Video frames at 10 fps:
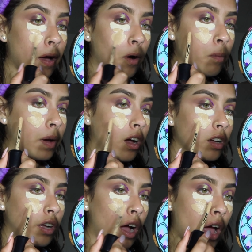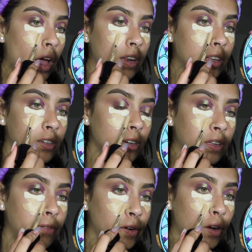Oh my gosh, I
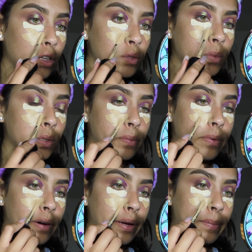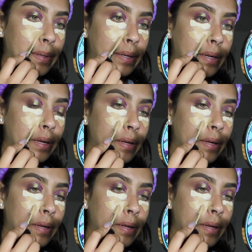literally forgot to put primer.